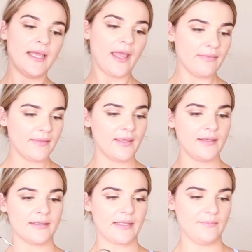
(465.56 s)
And
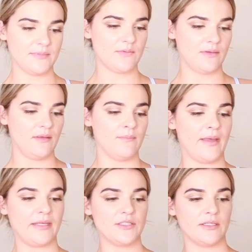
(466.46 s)
then it comes with a
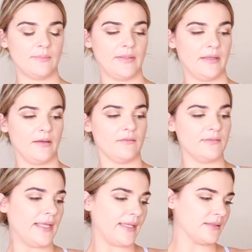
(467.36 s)
matching pair of
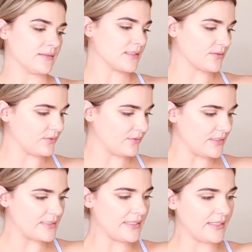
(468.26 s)
leggings. So
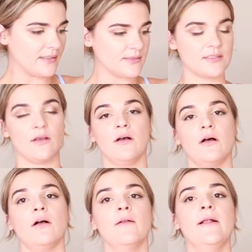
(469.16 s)
these leggings
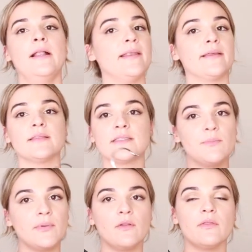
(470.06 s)
are like the
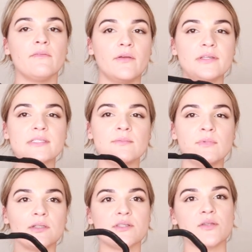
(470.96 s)
typical, they're very
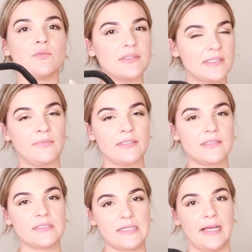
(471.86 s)
similar to the ones that my sister